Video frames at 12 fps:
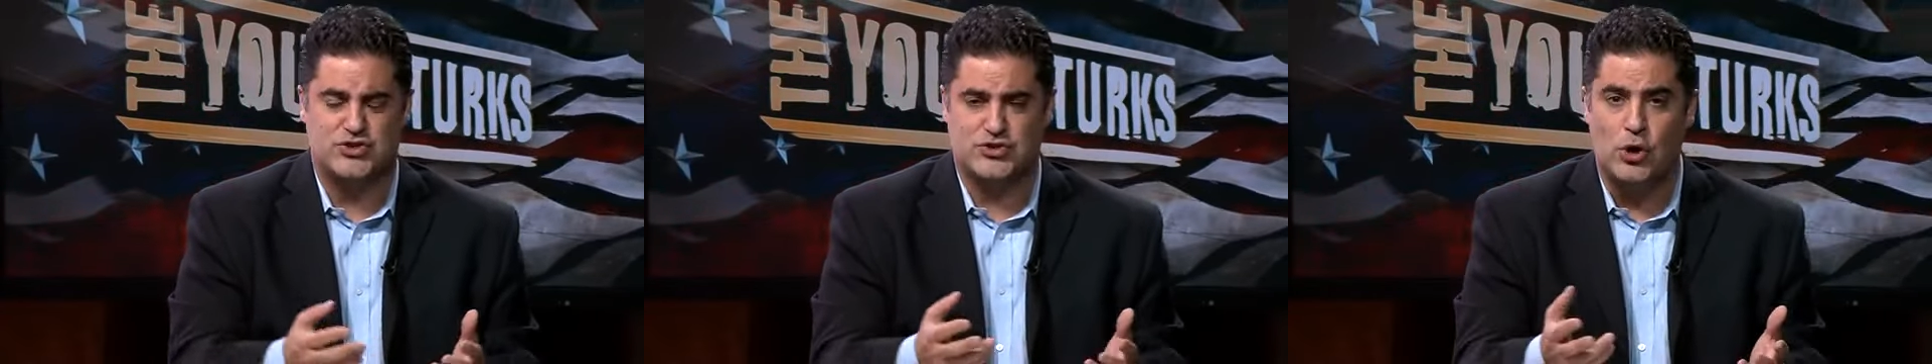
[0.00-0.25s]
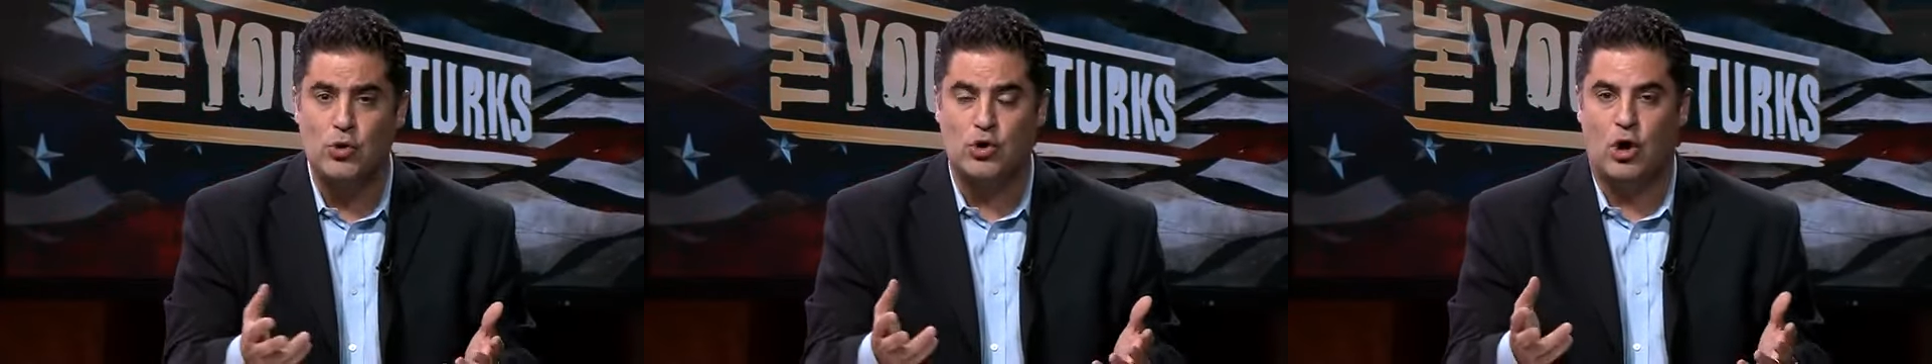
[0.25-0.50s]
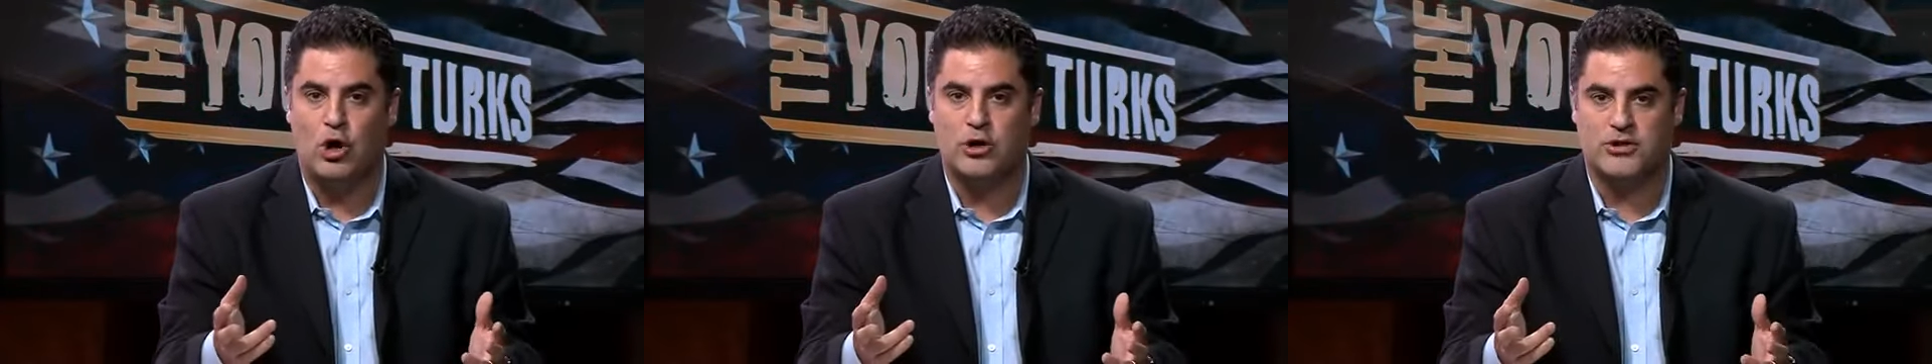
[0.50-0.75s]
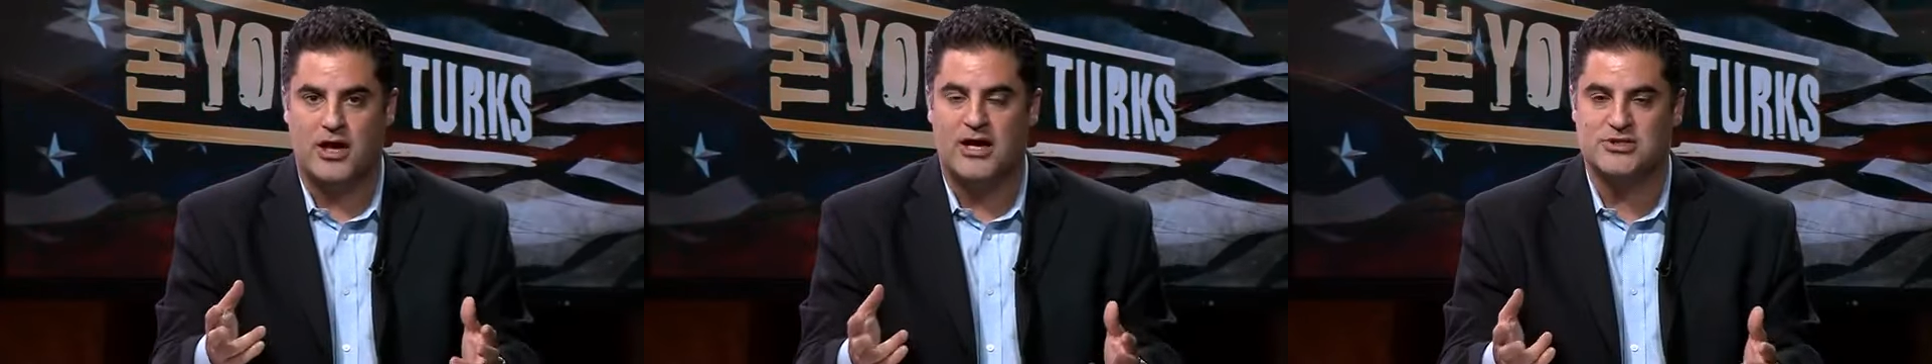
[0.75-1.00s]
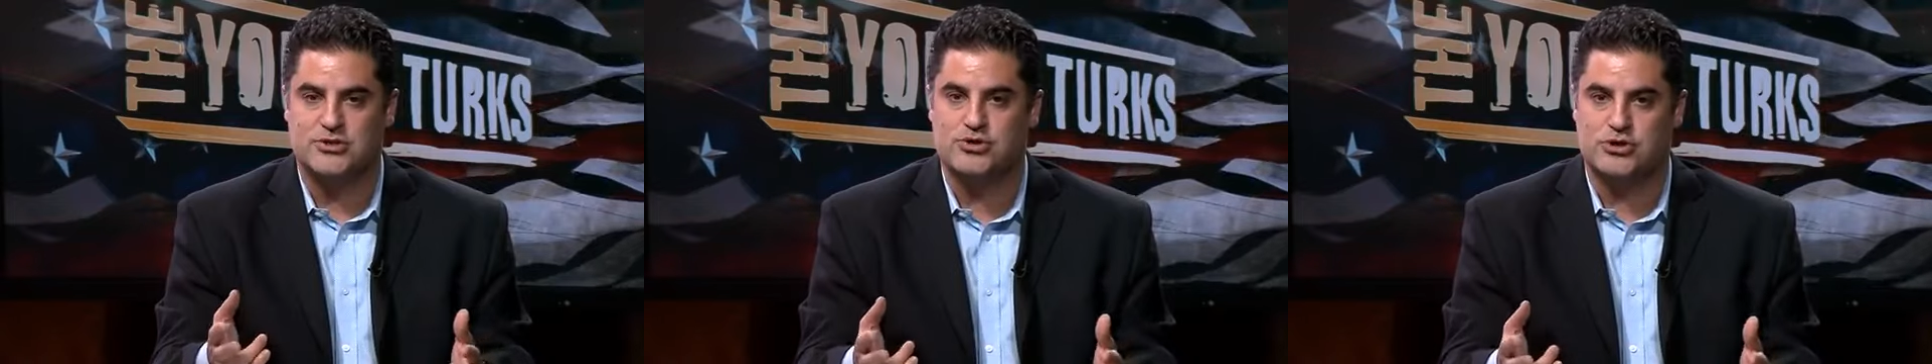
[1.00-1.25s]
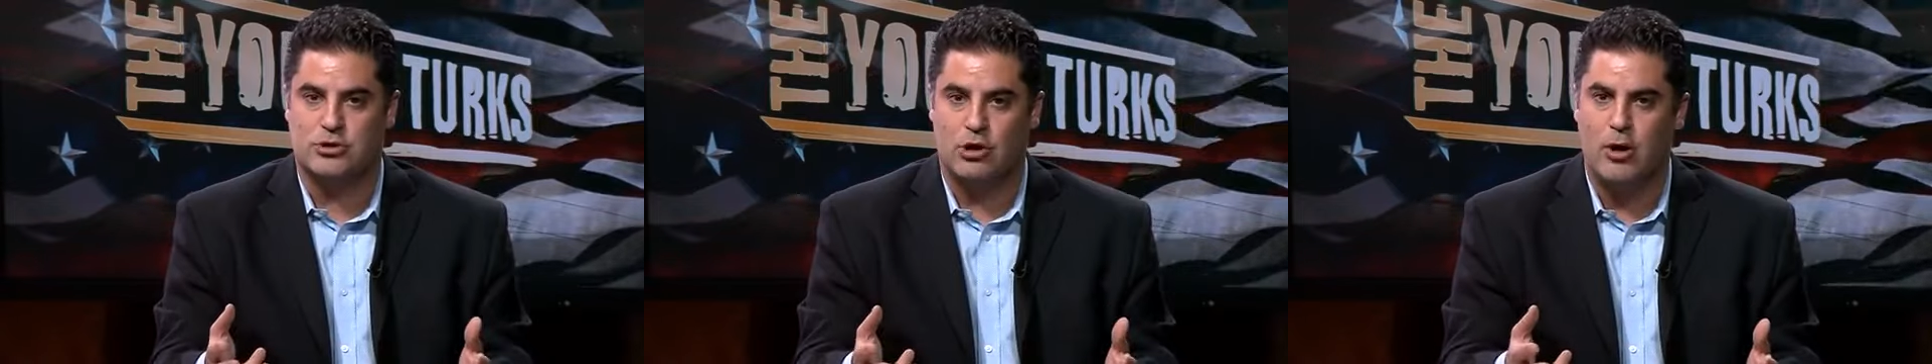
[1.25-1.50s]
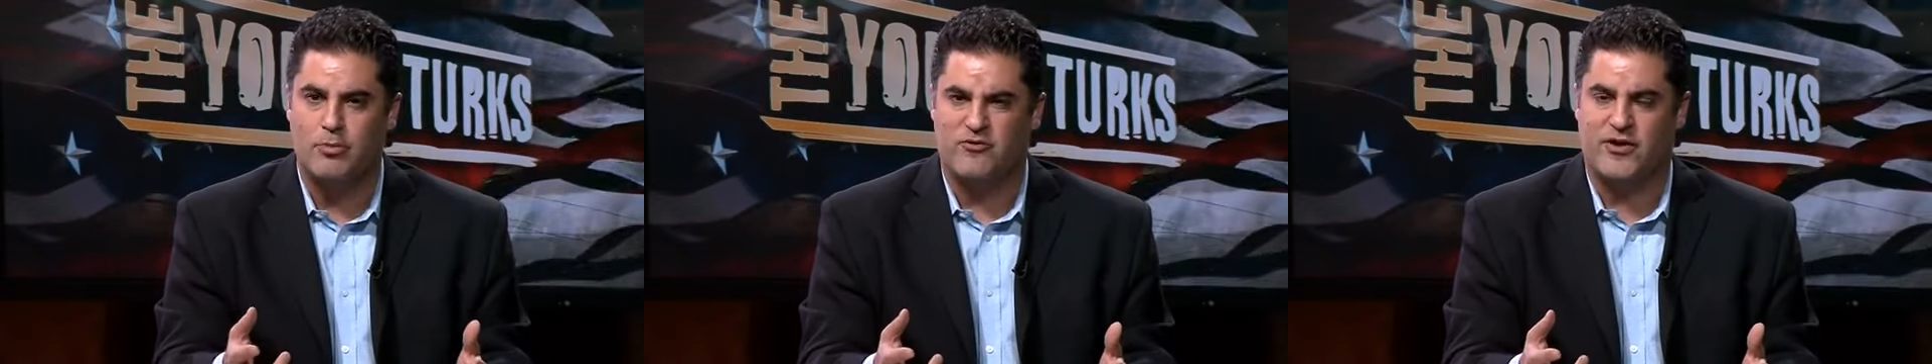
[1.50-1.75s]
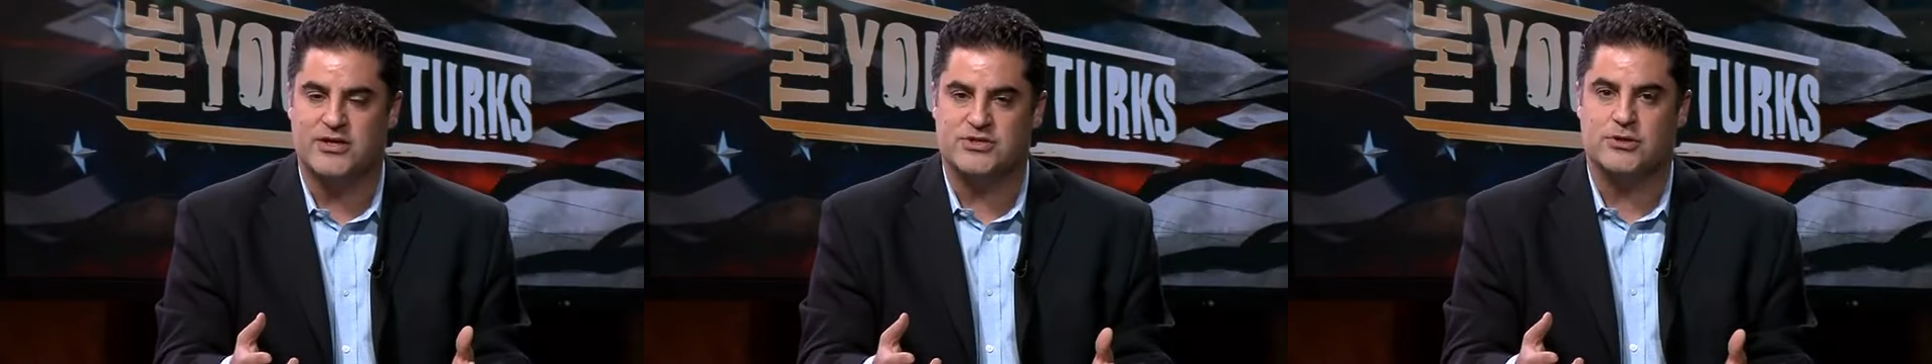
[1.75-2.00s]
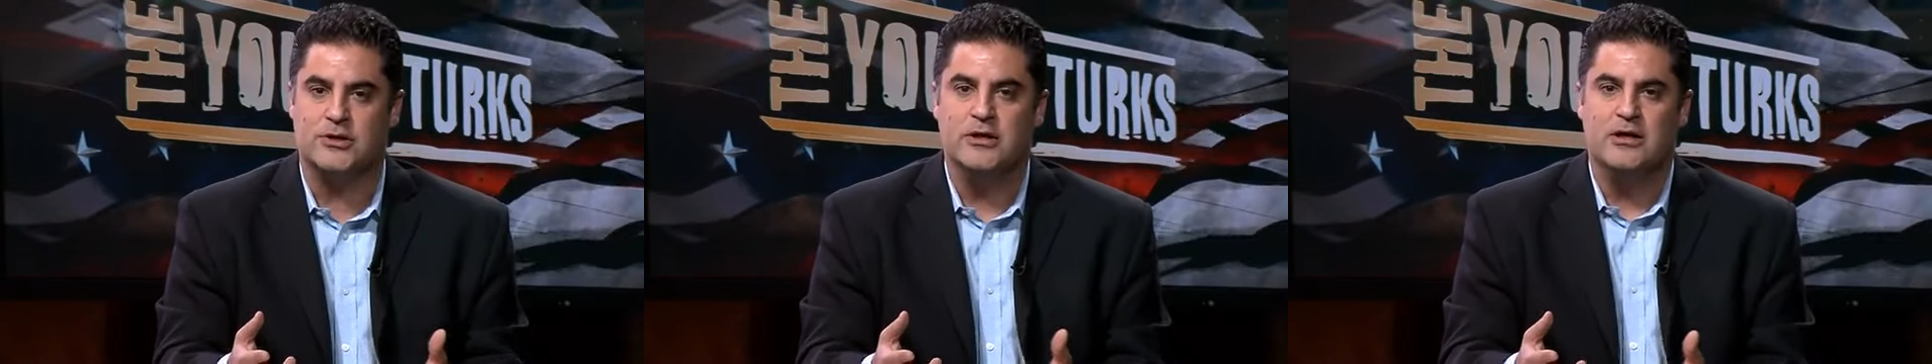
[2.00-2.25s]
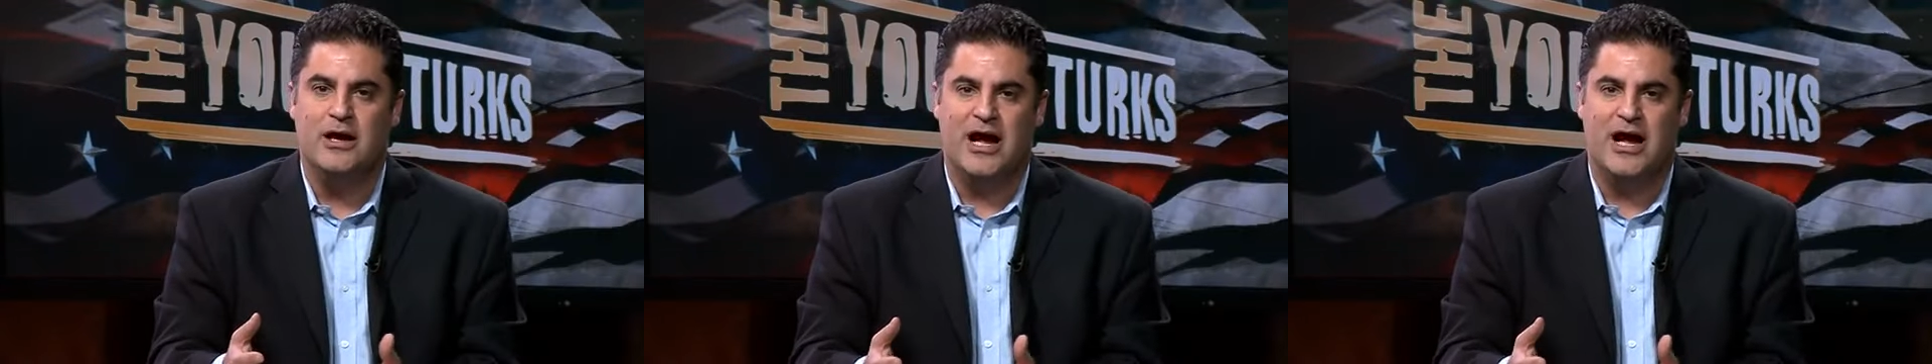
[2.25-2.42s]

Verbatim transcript: so-called constitutional law professor,